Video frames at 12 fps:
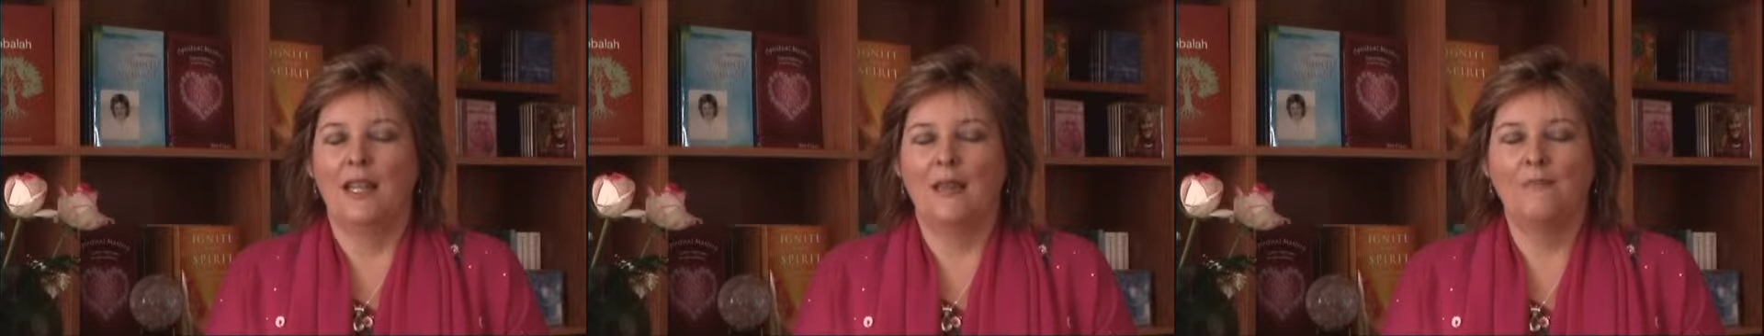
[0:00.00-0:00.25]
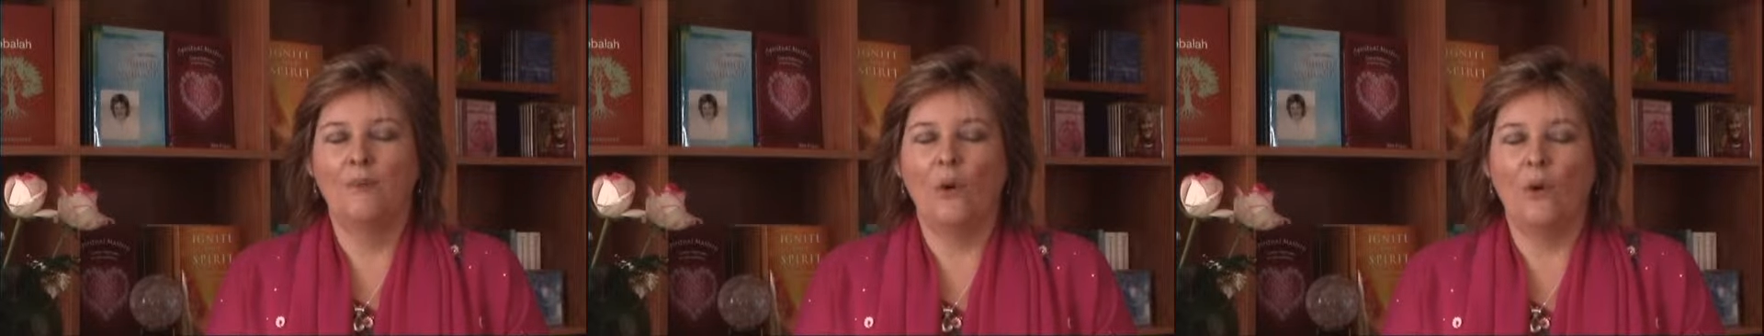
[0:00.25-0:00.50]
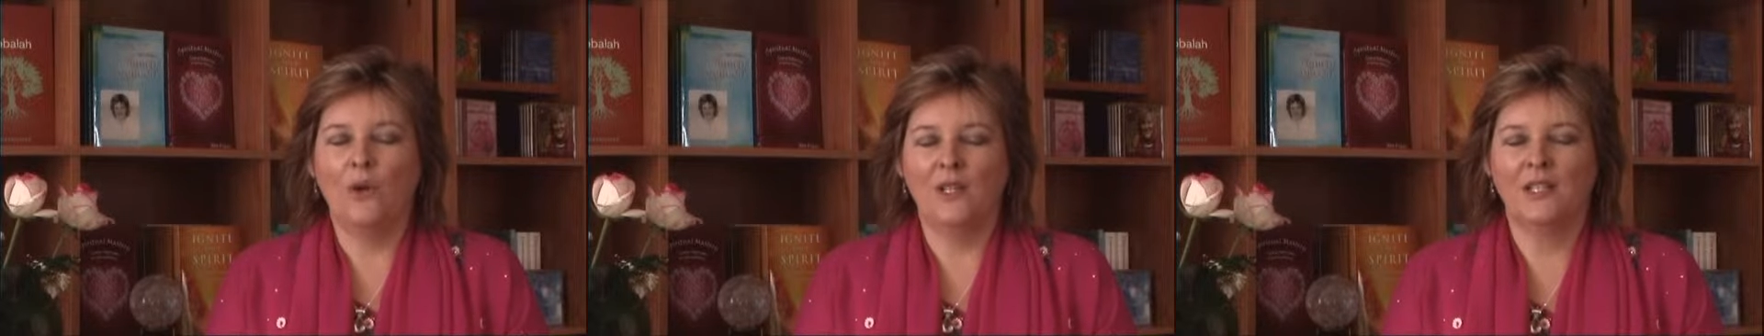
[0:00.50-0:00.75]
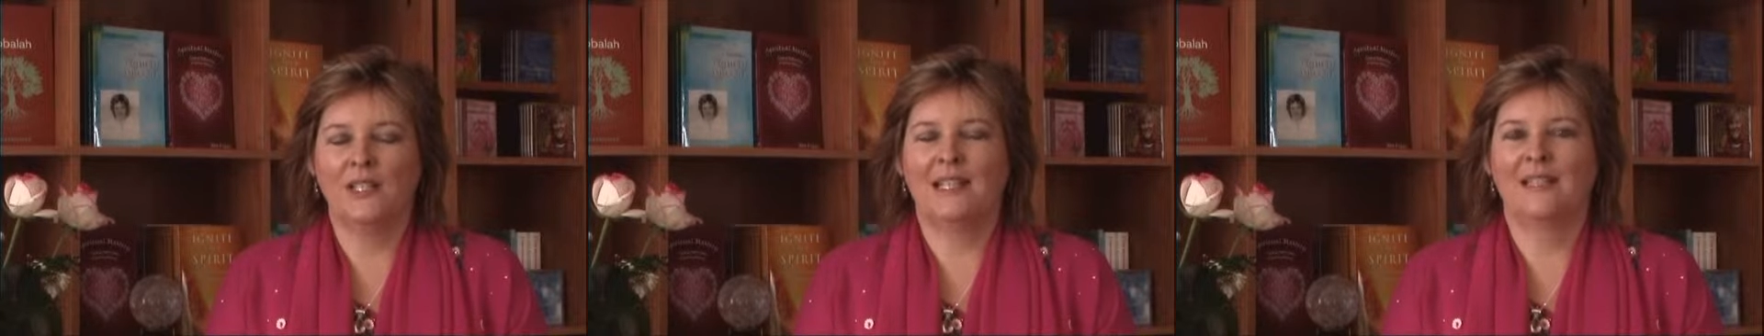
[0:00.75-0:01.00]

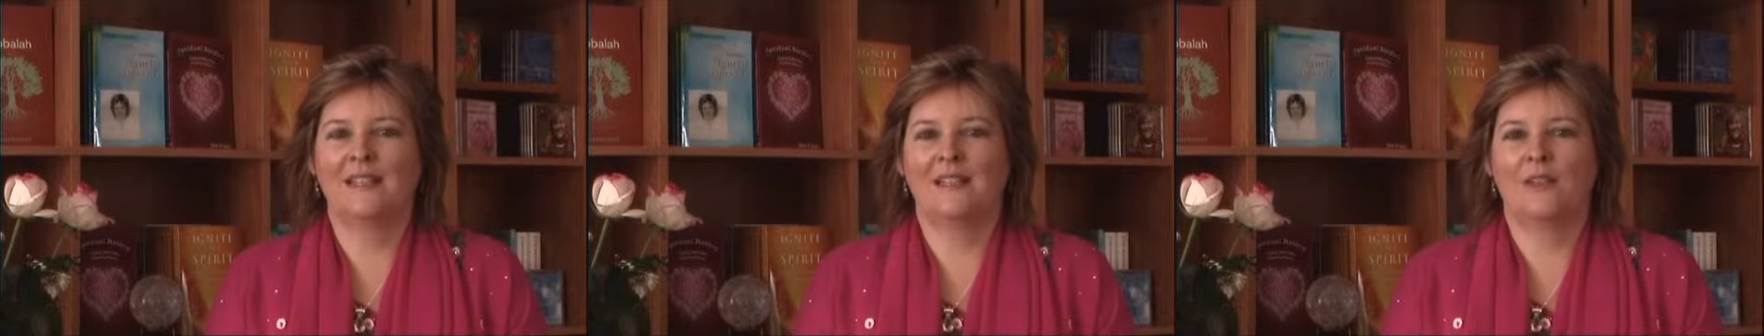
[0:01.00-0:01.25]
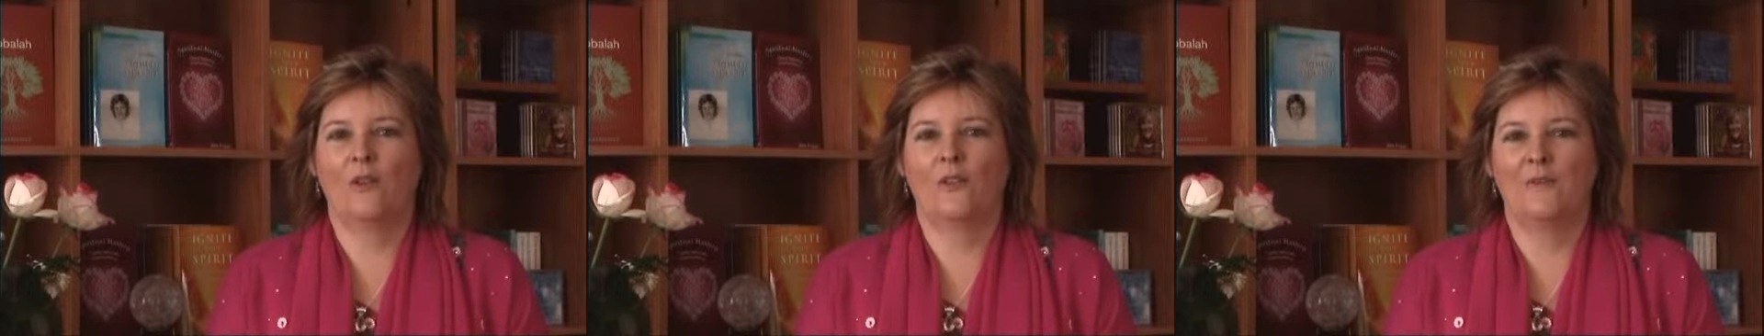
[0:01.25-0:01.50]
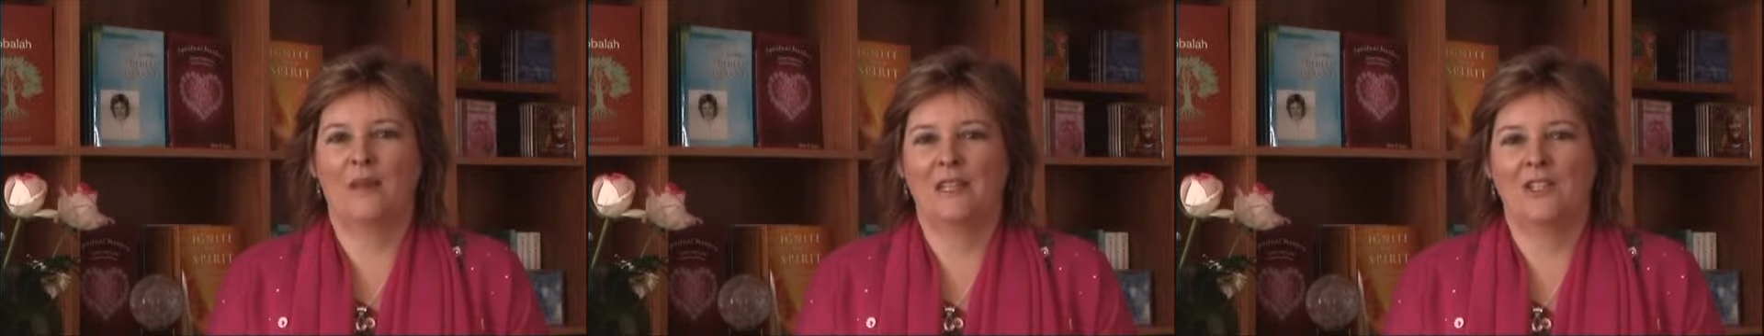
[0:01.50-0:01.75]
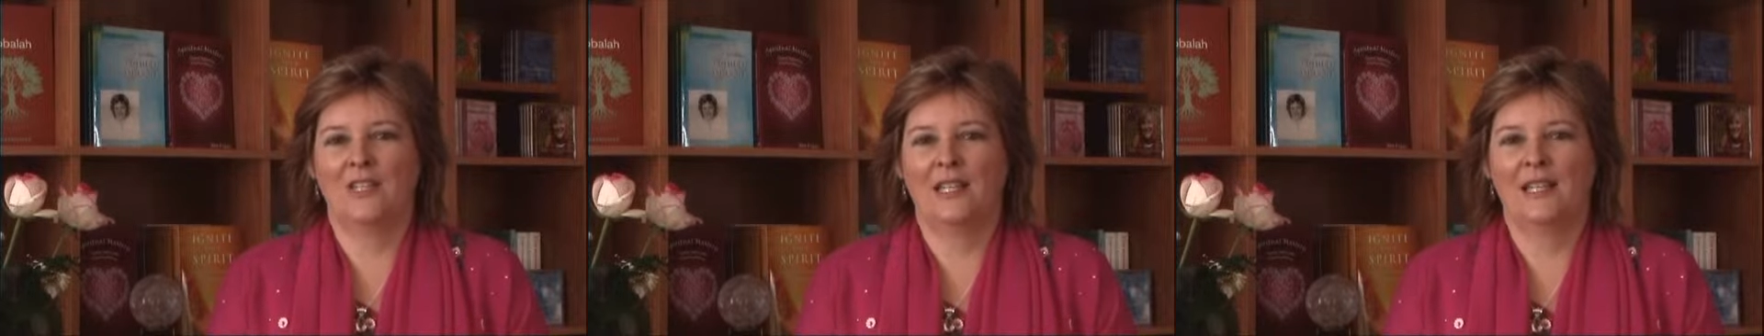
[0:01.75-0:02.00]
Importantly in the soul
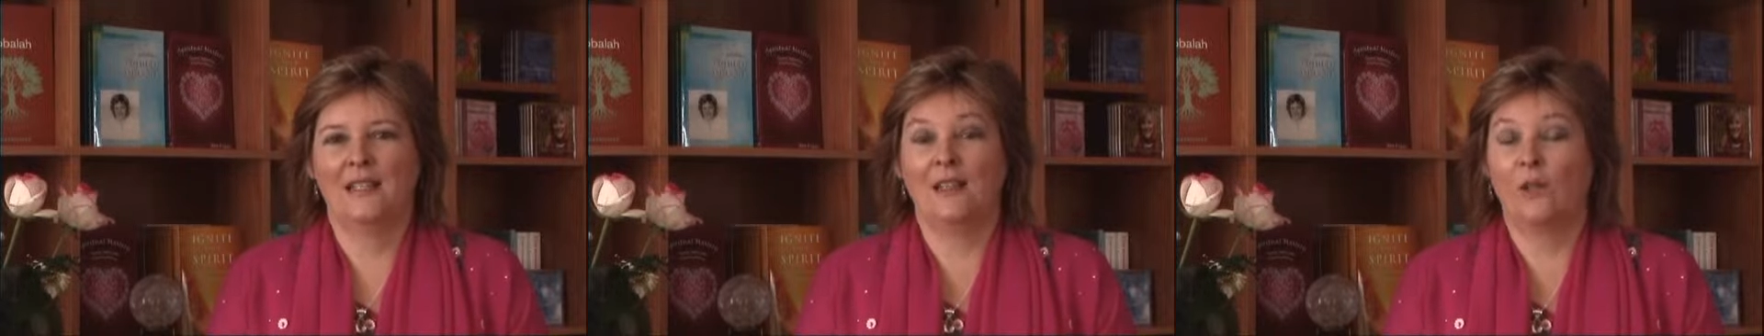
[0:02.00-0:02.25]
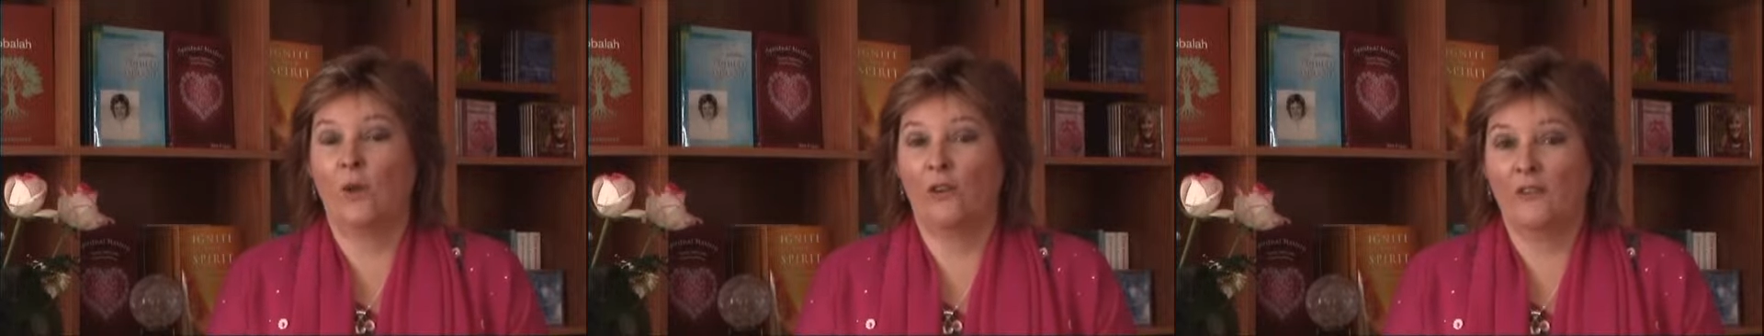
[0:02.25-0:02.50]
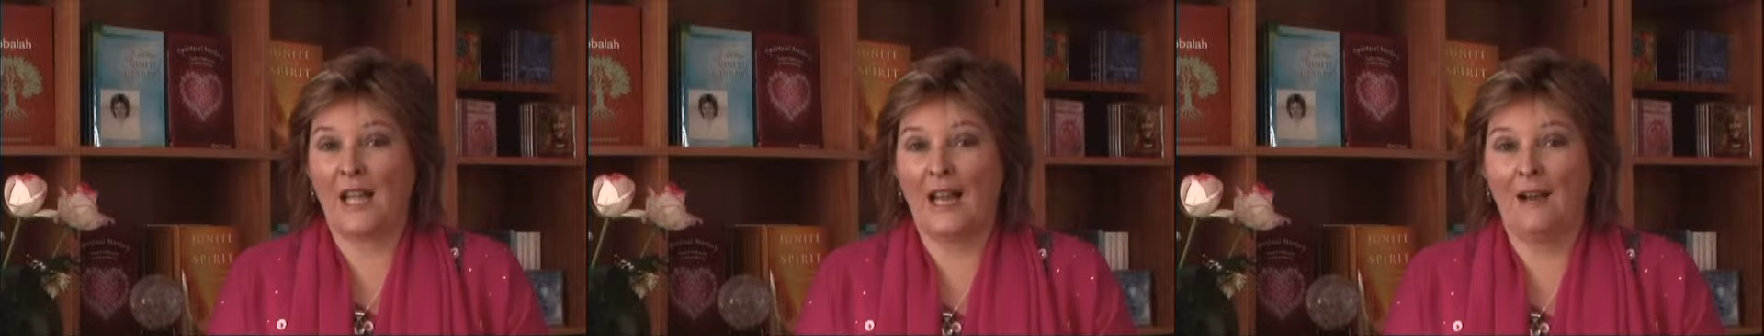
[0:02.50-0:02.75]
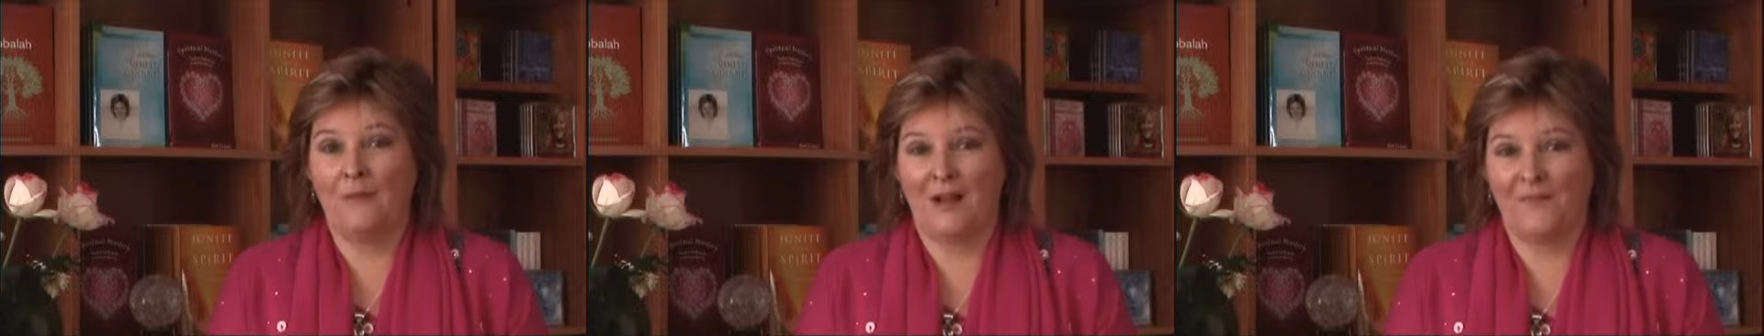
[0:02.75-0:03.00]
dimension is the law of
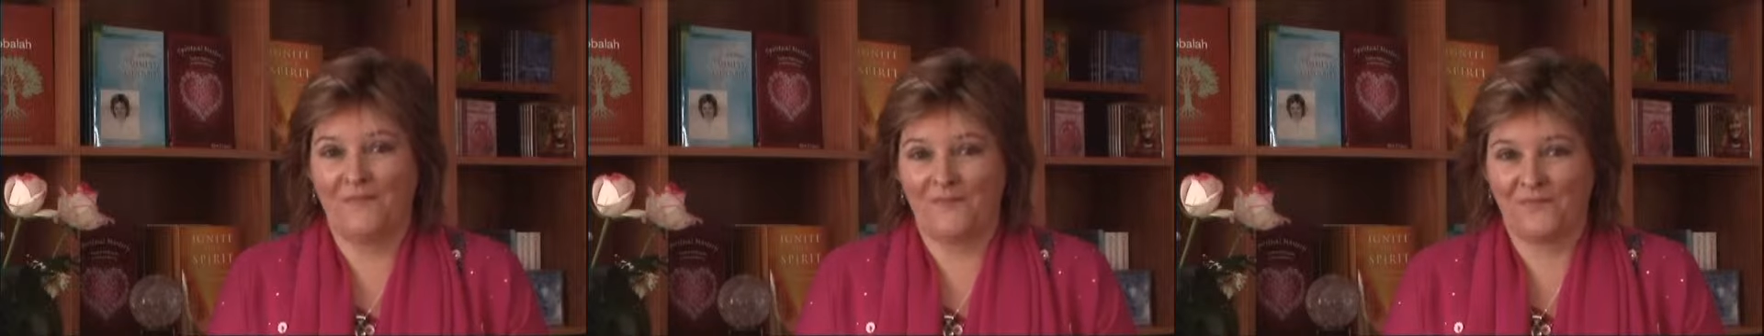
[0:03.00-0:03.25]
karma.